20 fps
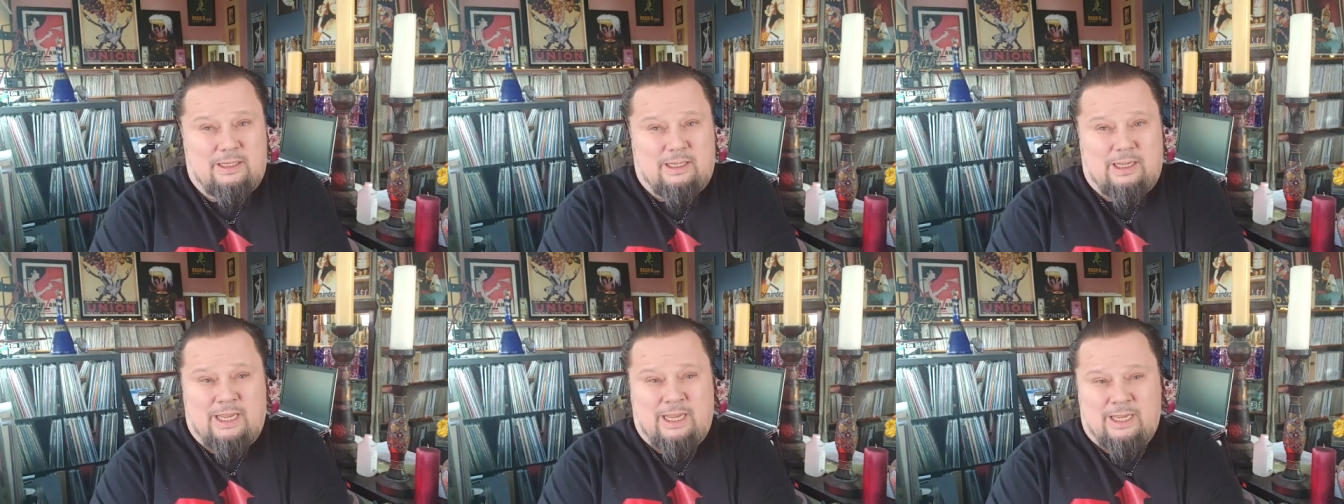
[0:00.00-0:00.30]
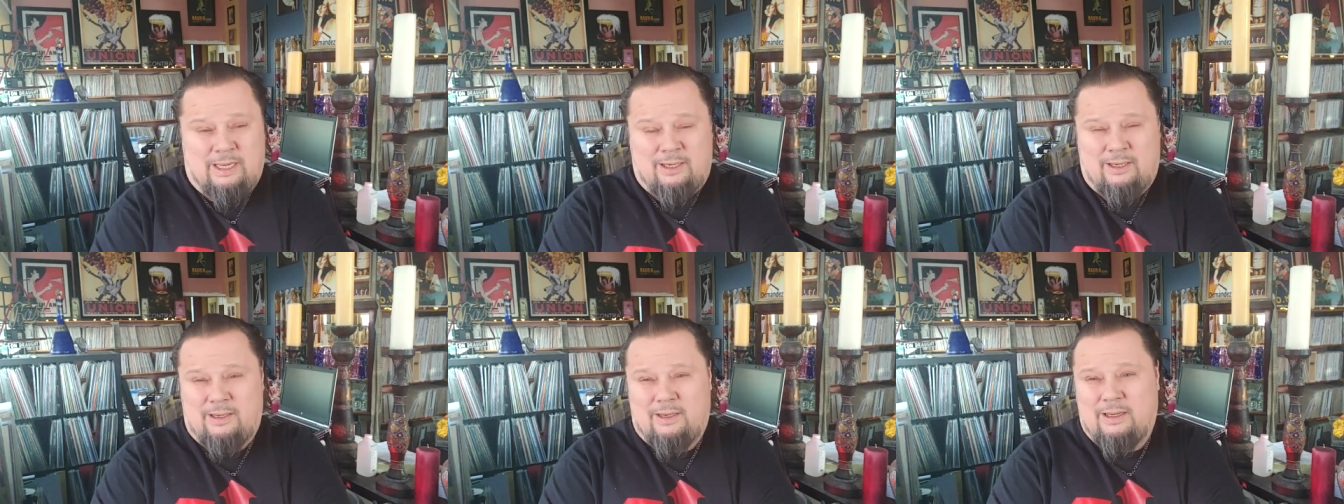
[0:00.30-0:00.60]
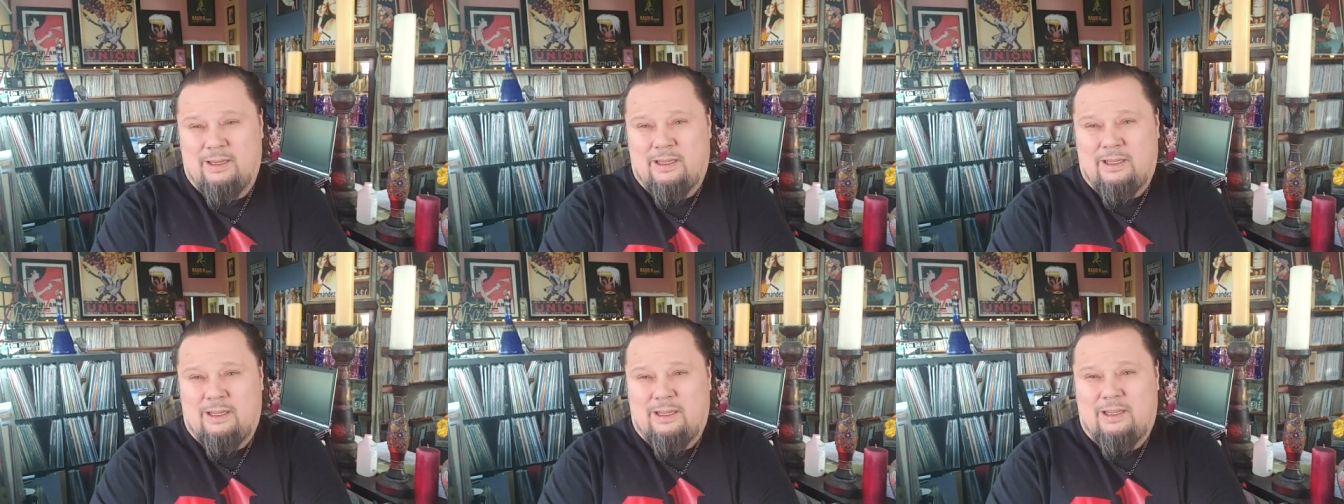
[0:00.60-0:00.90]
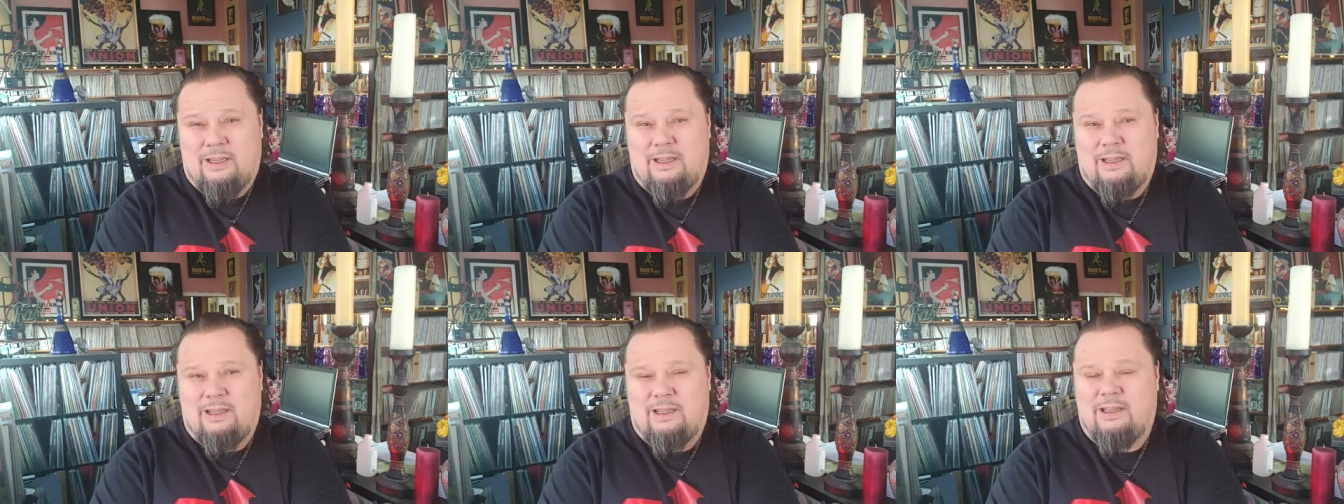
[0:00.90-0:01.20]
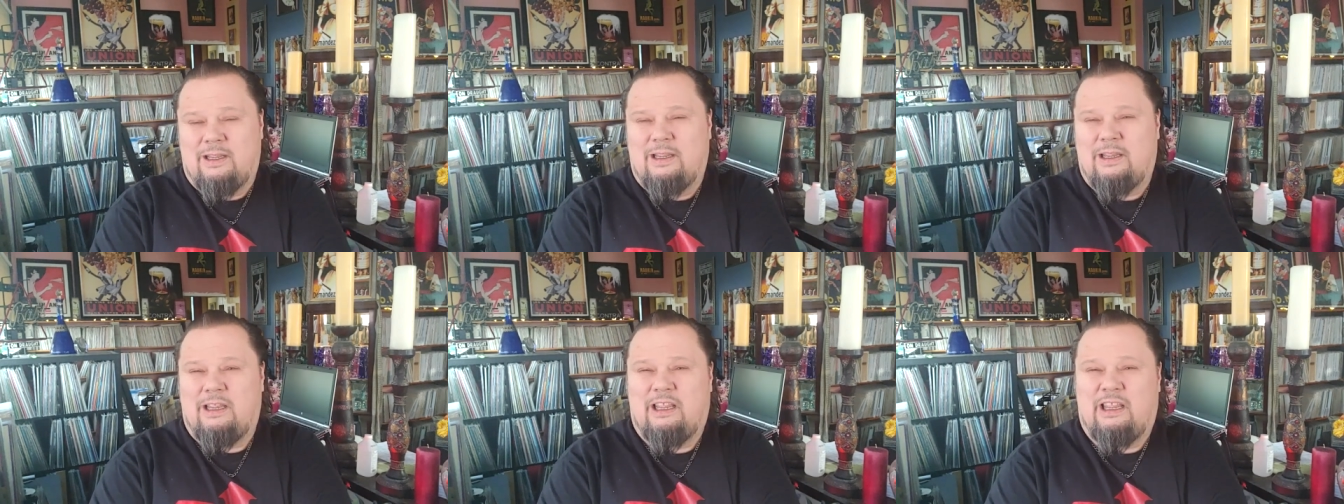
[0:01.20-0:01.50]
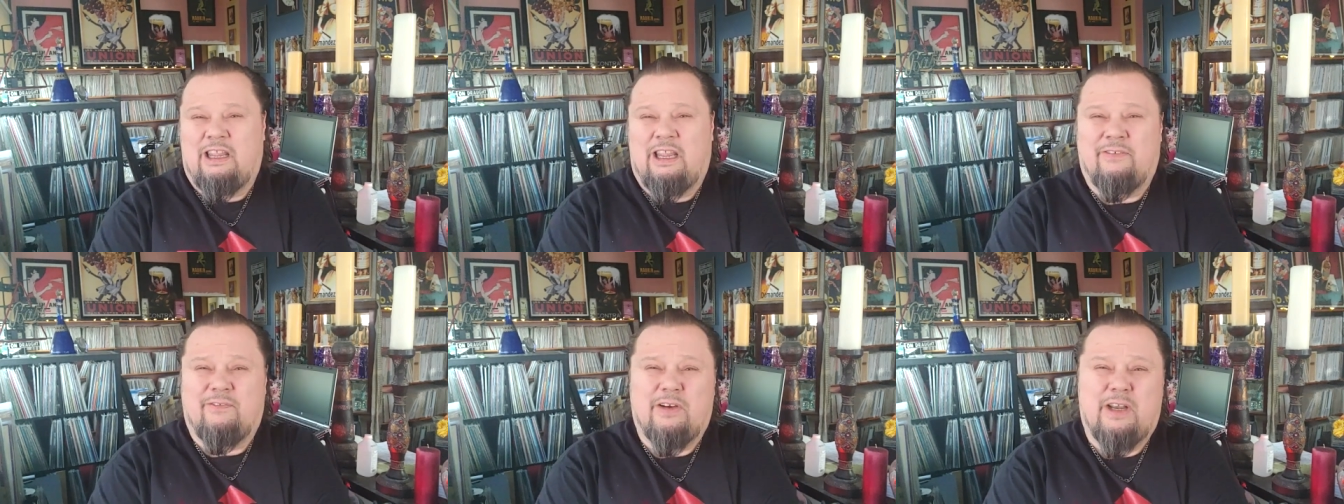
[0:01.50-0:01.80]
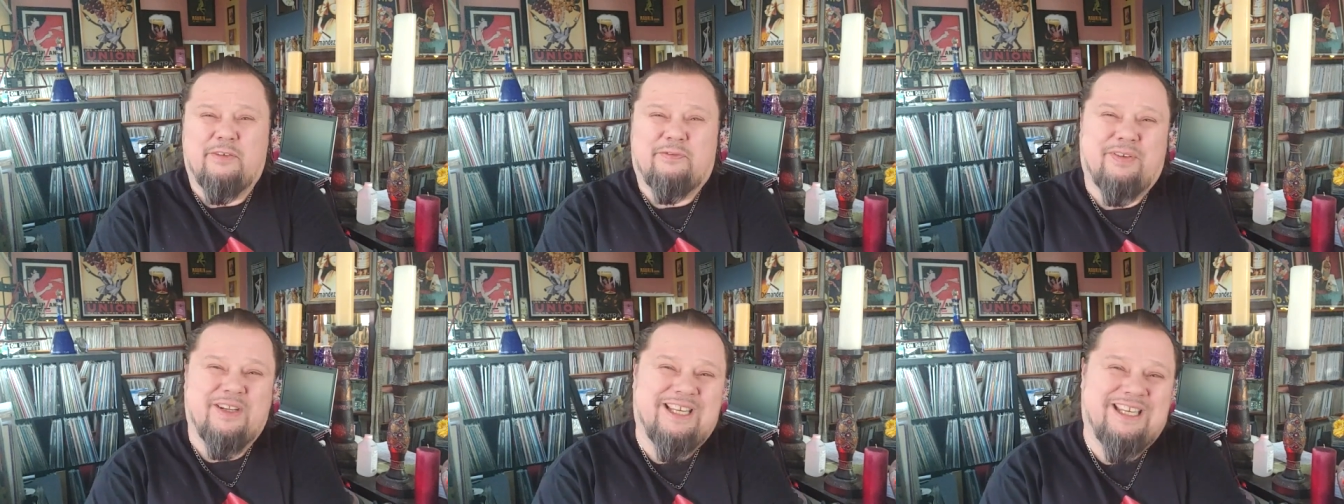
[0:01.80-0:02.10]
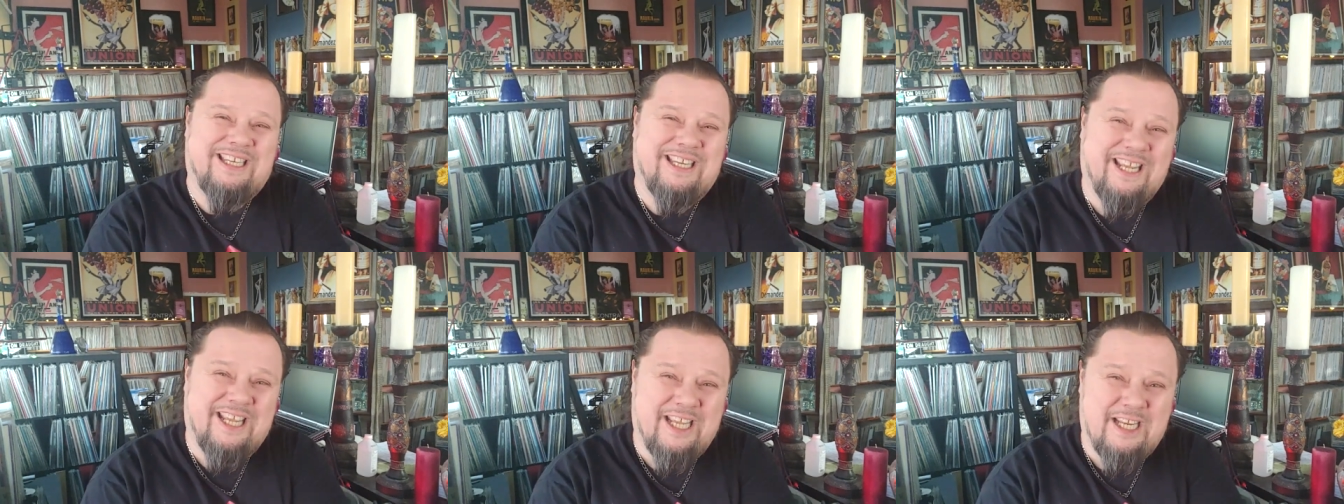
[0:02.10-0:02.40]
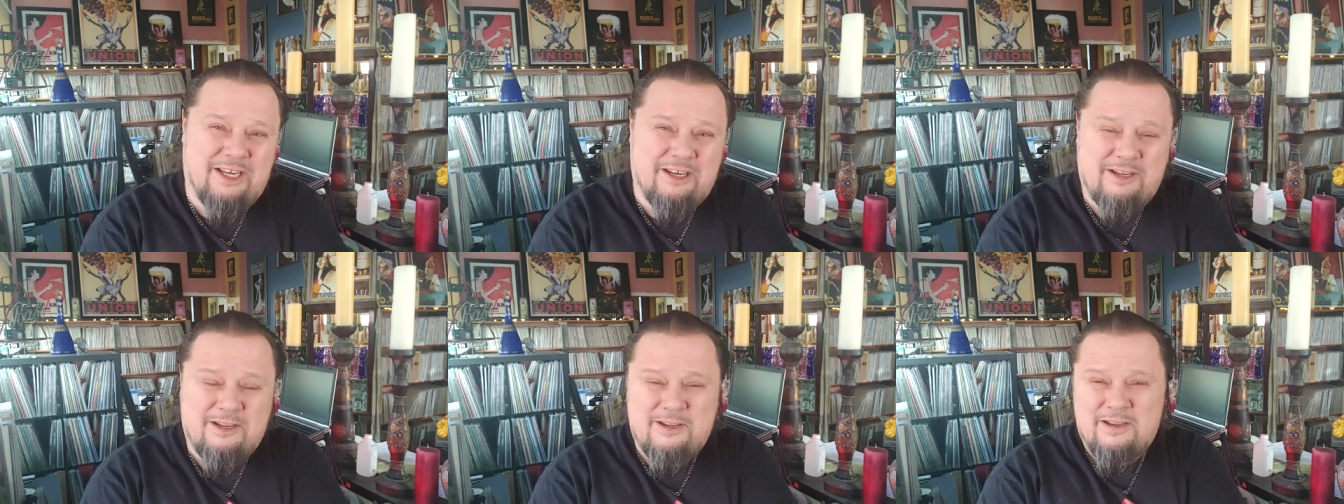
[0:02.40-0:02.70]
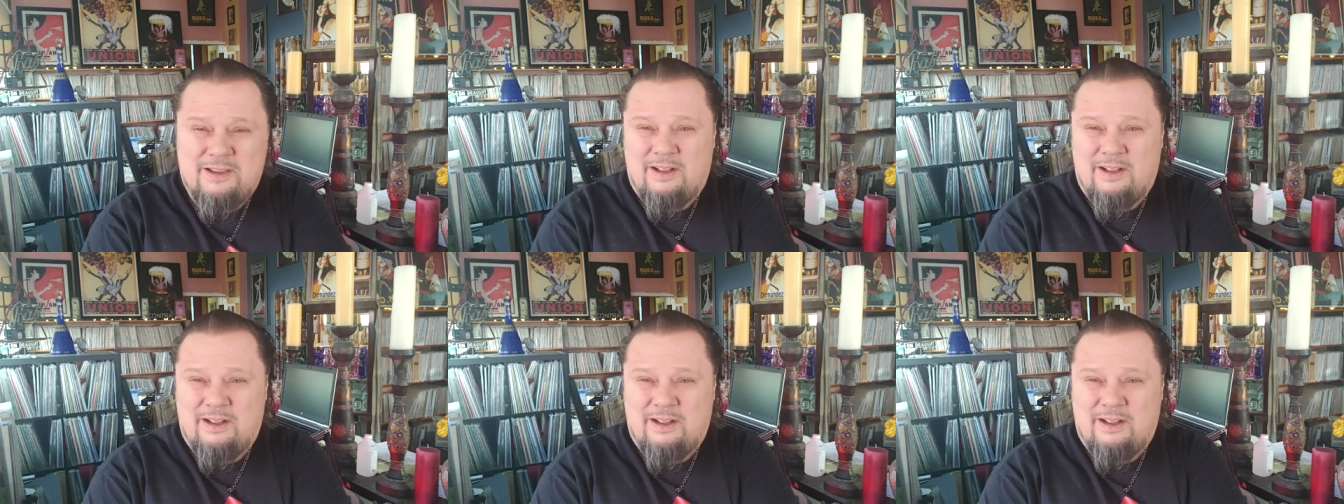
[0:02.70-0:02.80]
And even if it did,